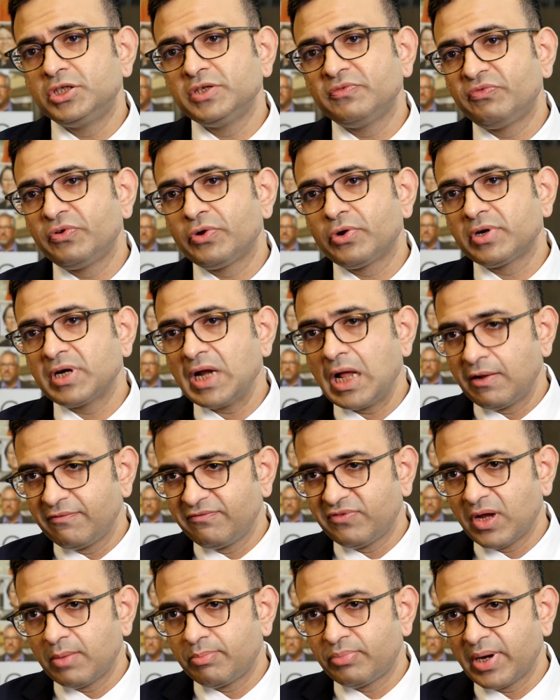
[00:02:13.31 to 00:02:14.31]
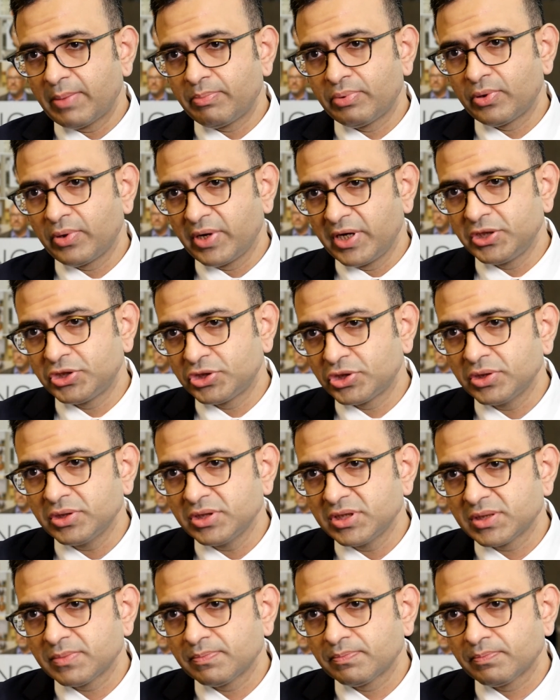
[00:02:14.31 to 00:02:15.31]
interferon alpha
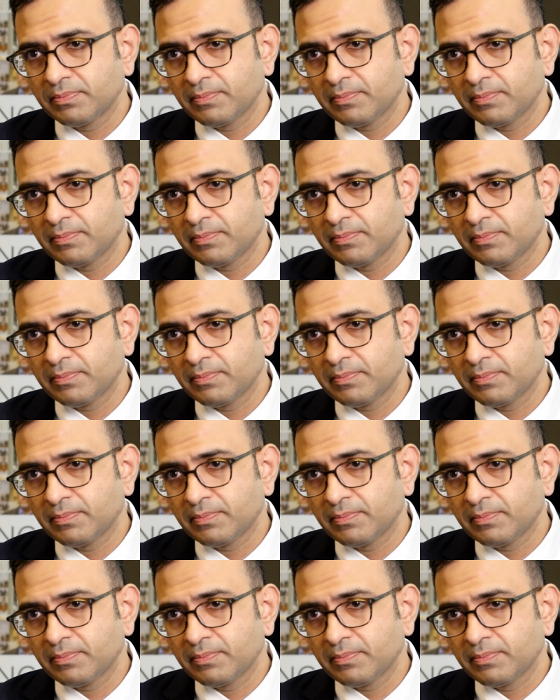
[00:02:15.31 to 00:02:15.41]
preparations.